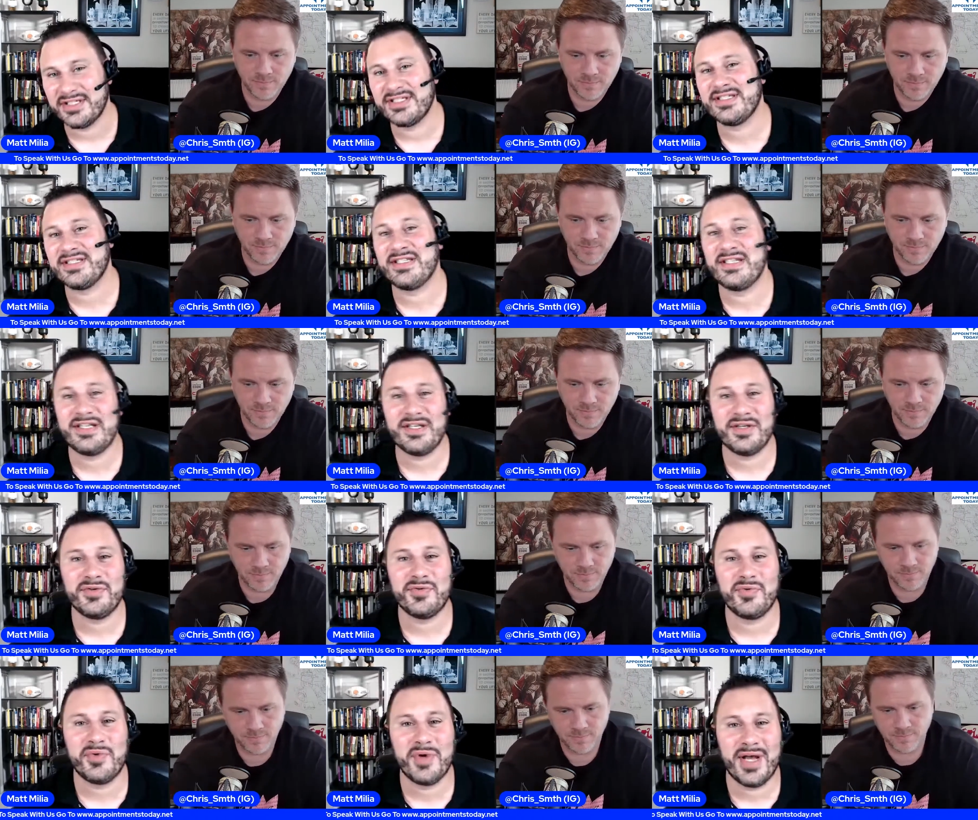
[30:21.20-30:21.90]
Speaker 1: see
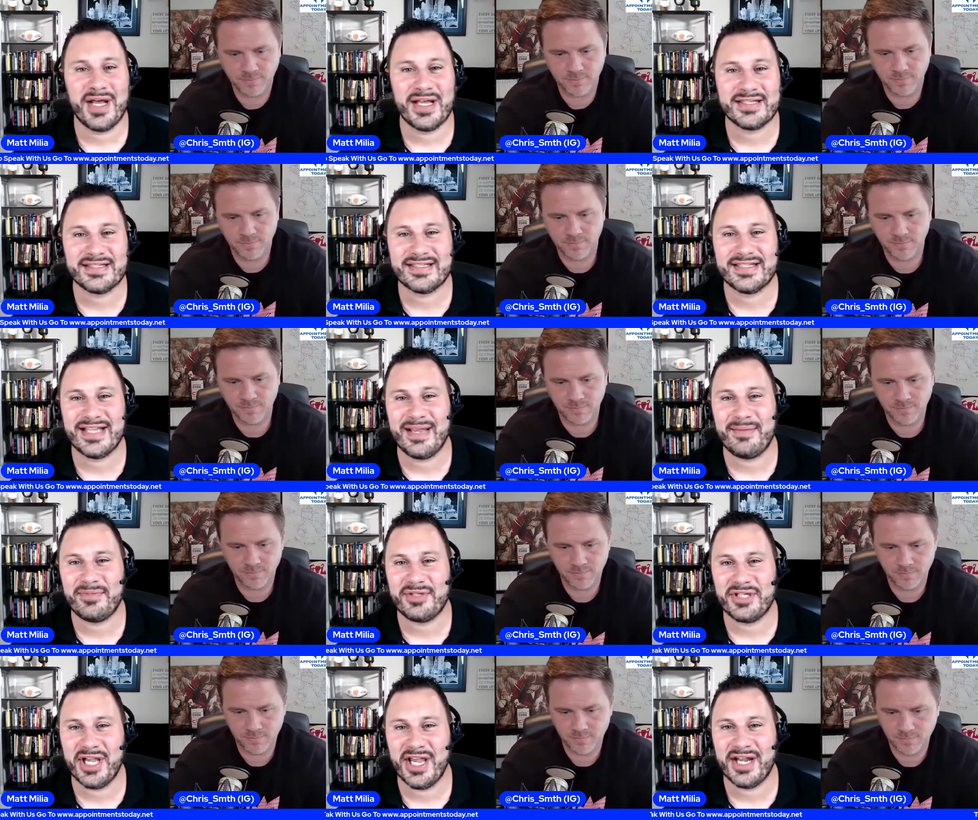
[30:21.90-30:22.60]
you uh,
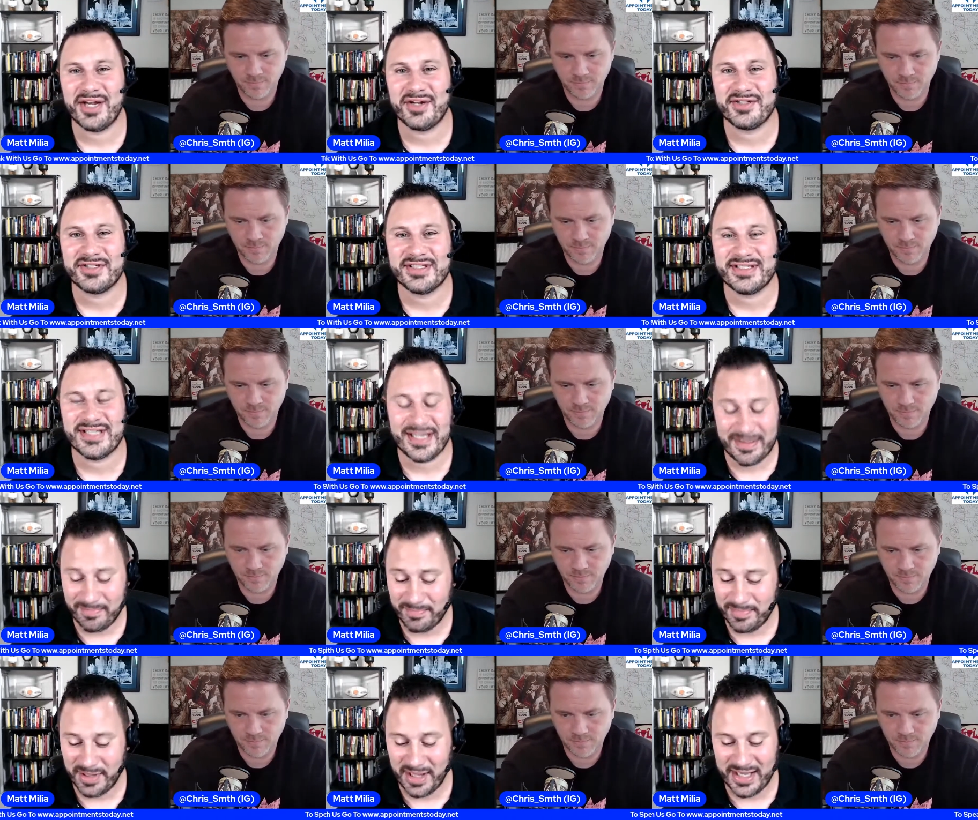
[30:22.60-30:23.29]
same channel,
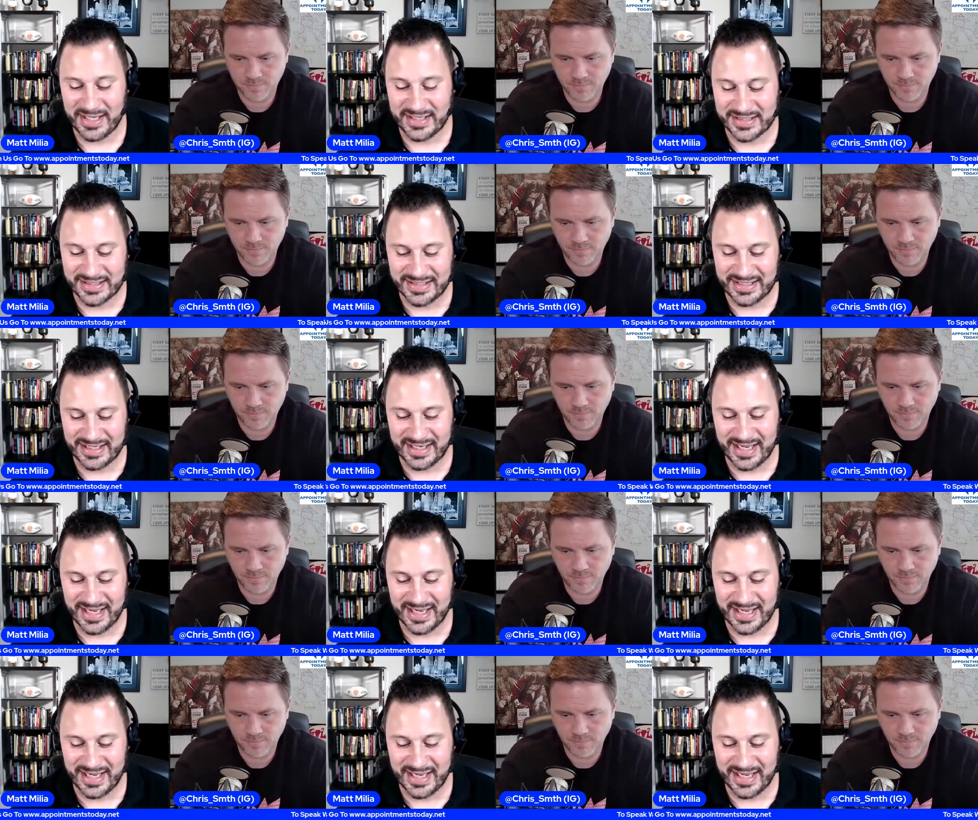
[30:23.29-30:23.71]
same place. See you